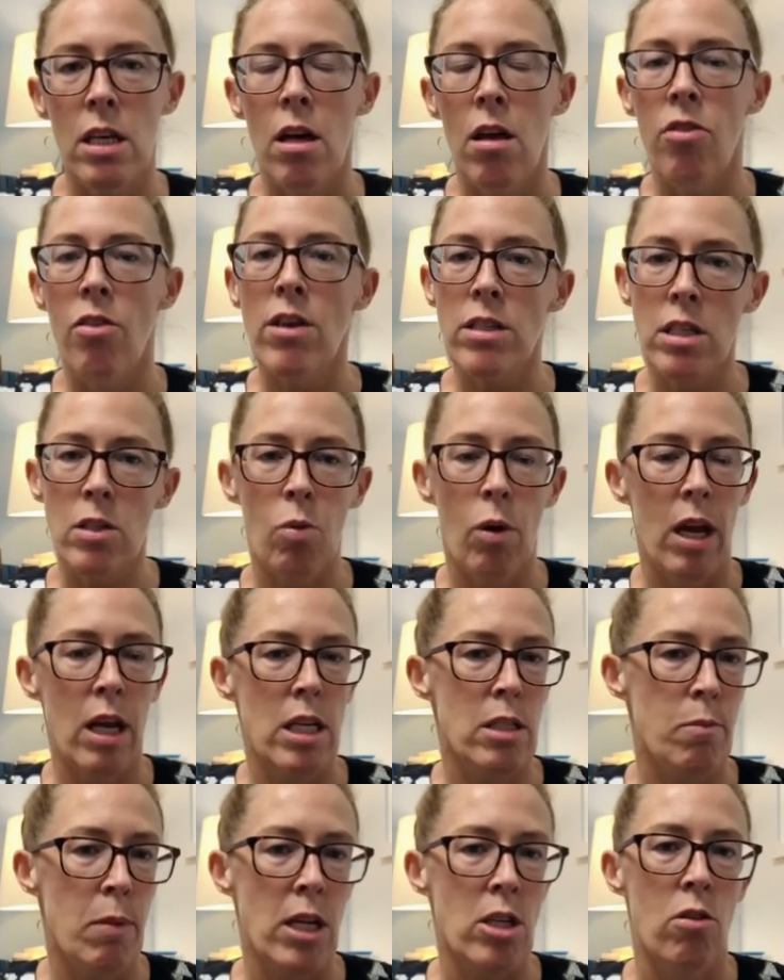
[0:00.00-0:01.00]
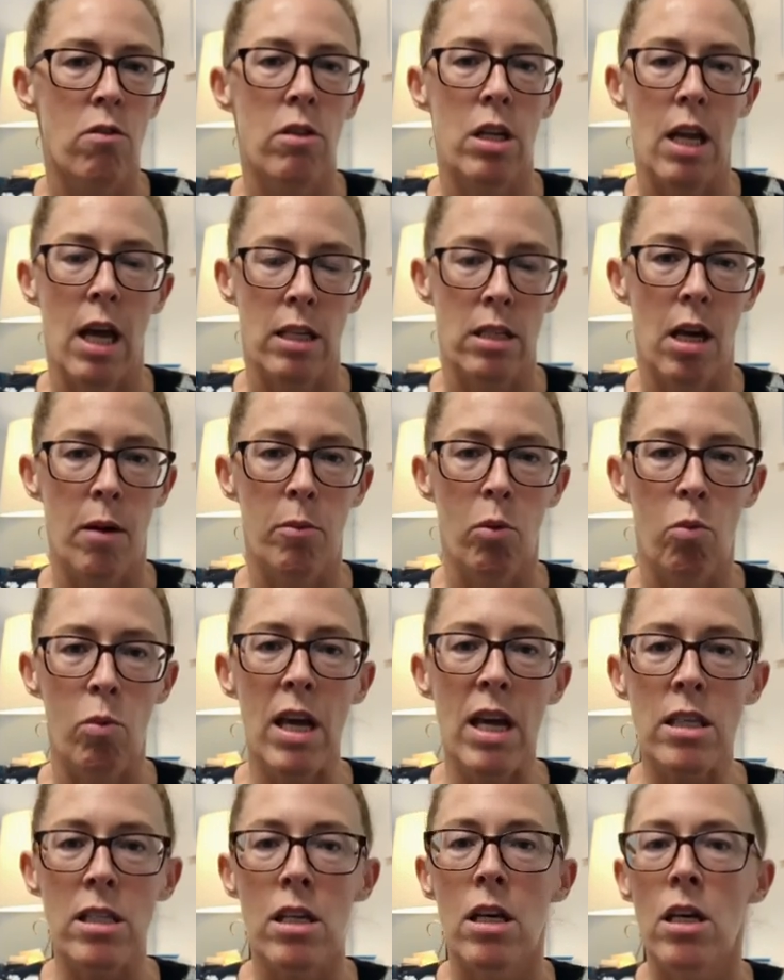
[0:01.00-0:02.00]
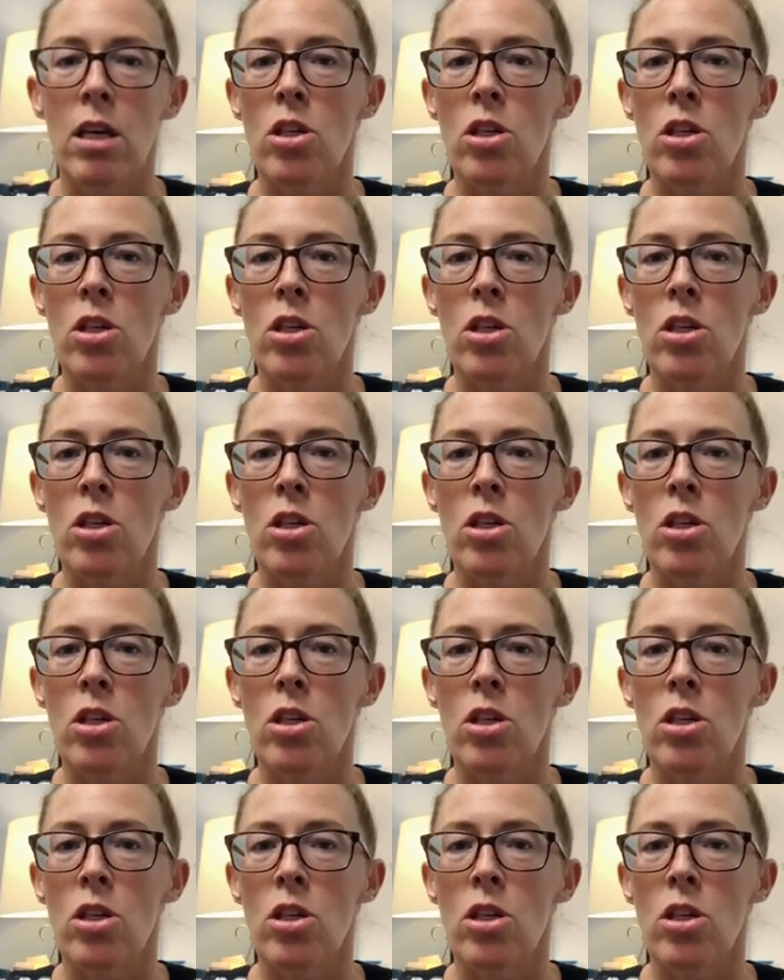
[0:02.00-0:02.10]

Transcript: This is what I expect over the next couple of weeks.